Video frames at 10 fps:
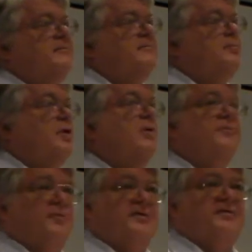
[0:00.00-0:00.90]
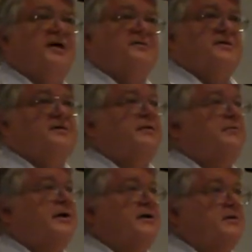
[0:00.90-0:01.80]
we're hopeful that the FCC will
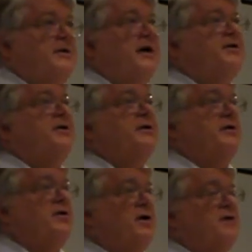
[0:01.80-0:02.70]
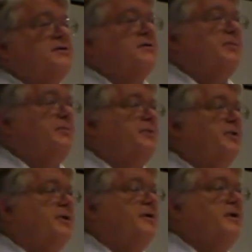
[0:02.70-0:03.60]
take some action and cause the people
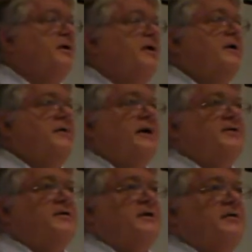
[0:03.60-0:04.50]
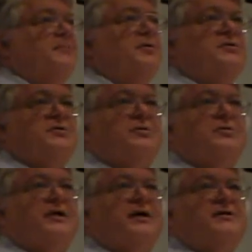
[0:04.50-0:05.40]
that both
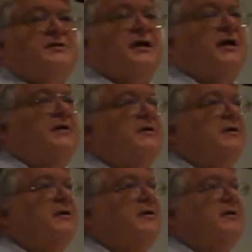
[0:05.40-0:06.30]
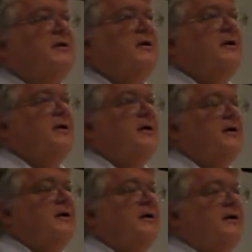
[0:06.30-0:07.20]
sold these and
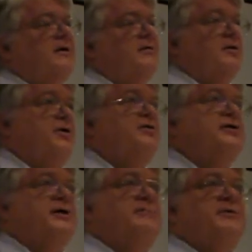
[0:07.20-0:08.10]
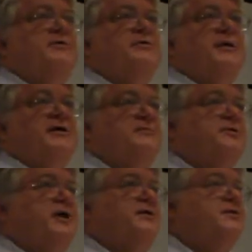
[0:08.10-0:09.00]
are using them to make some
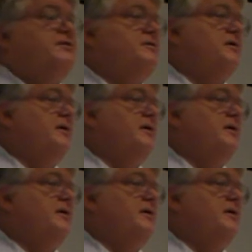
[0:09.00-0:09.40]
changes